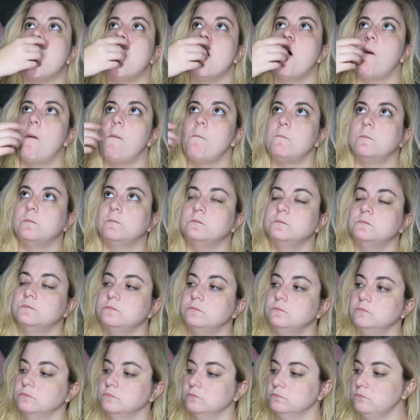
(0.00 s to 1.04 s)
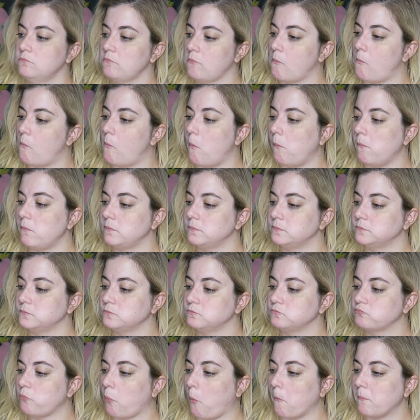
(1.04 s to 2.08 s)

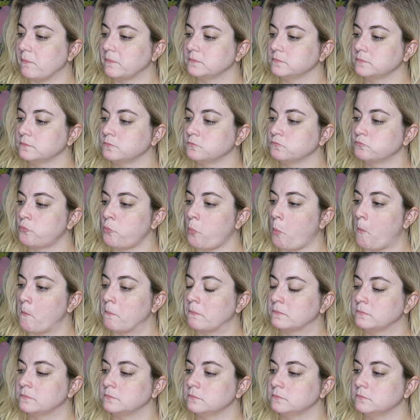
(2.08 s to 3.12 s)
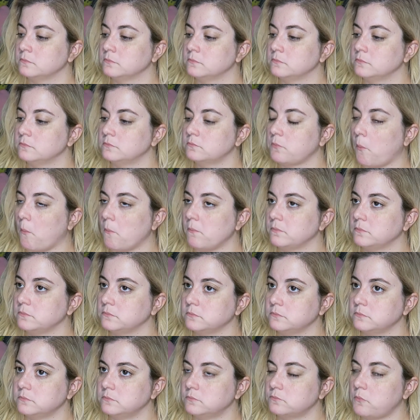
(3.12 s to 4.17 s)

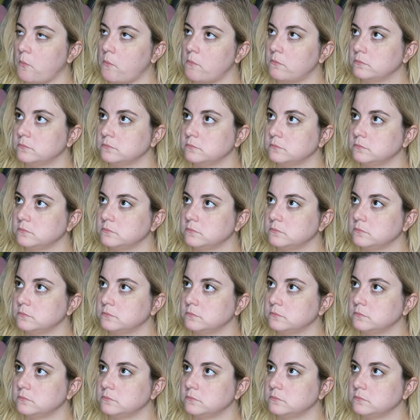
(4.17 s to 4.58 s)
Nobody speaks.